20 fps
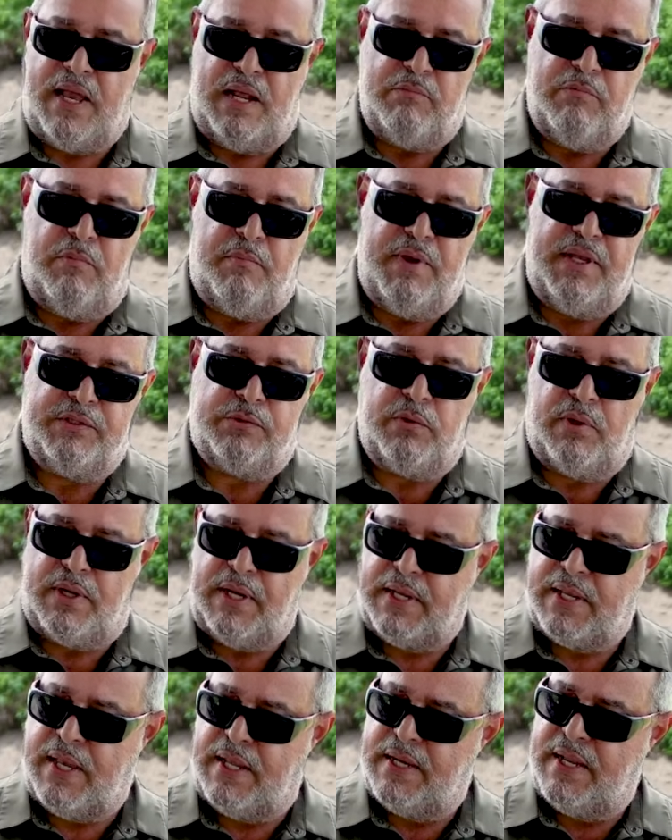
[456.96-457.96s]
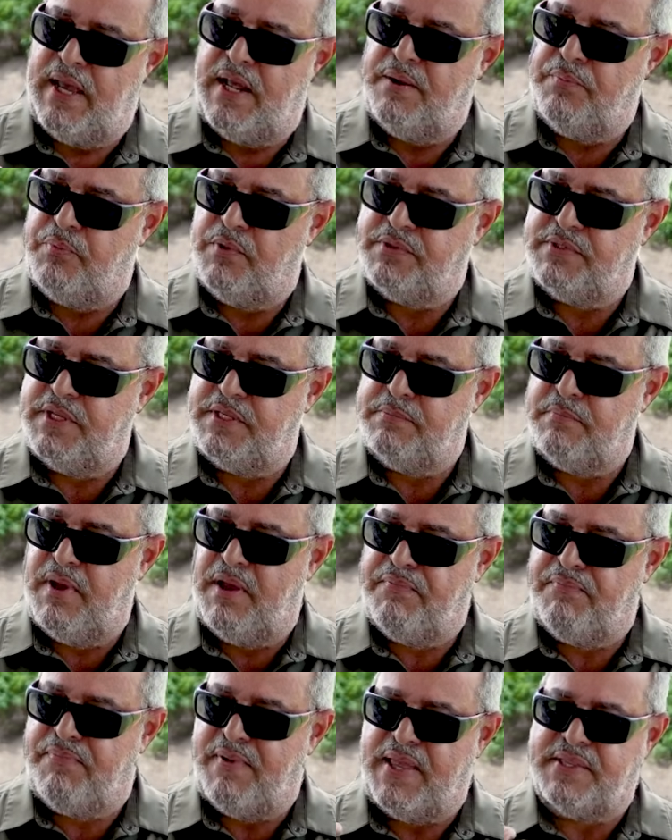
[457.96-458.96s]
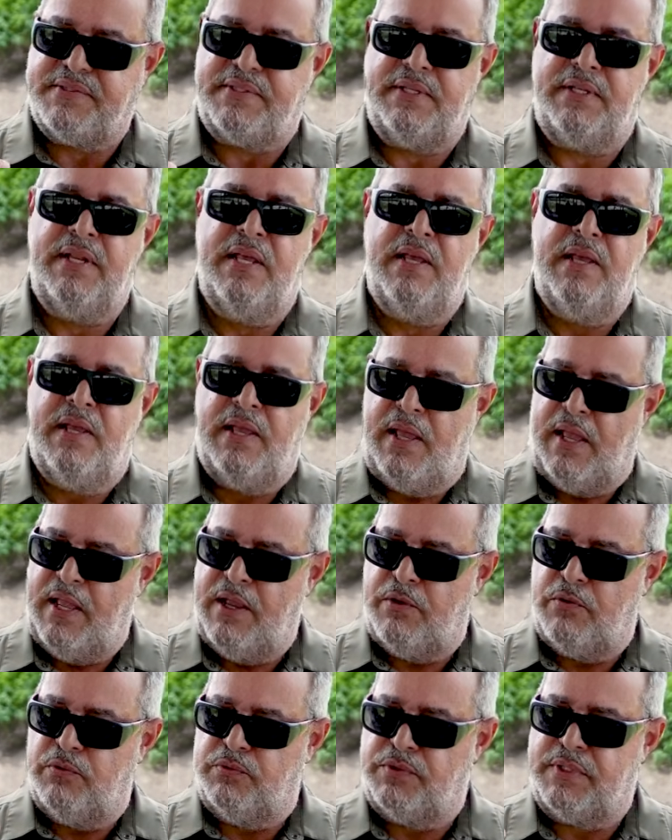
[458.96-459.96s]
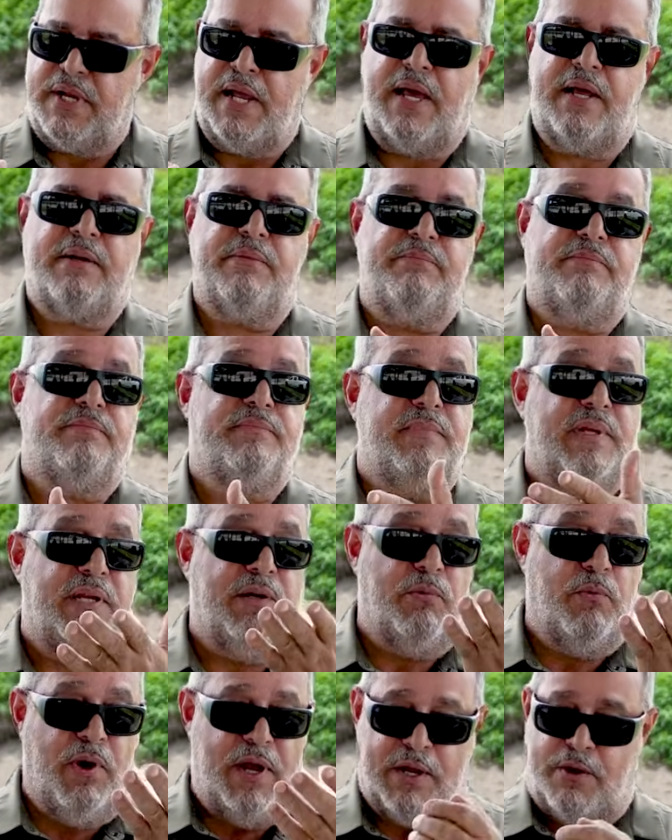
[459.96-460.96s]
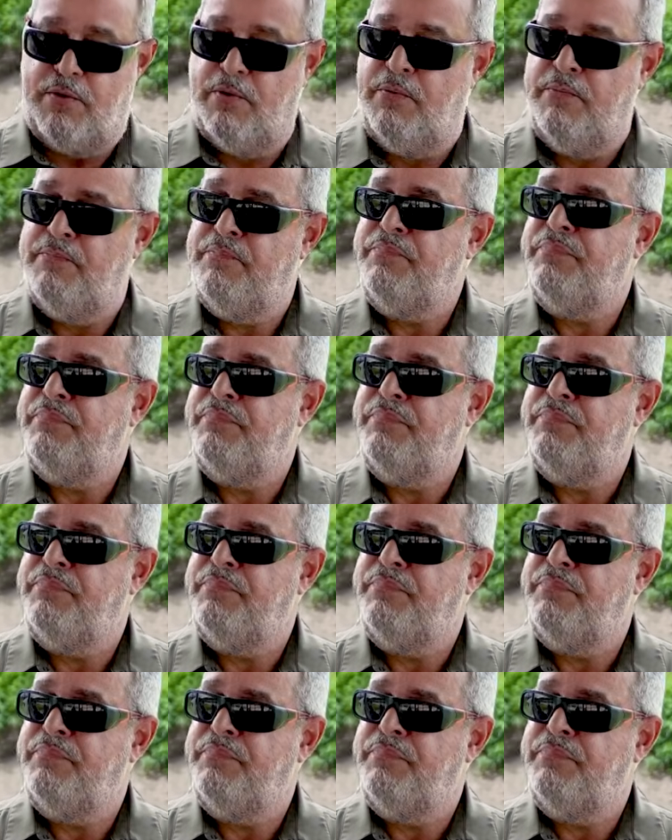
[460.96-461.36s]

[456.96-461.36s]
at the moment of reloading, well, it's easier to find the hole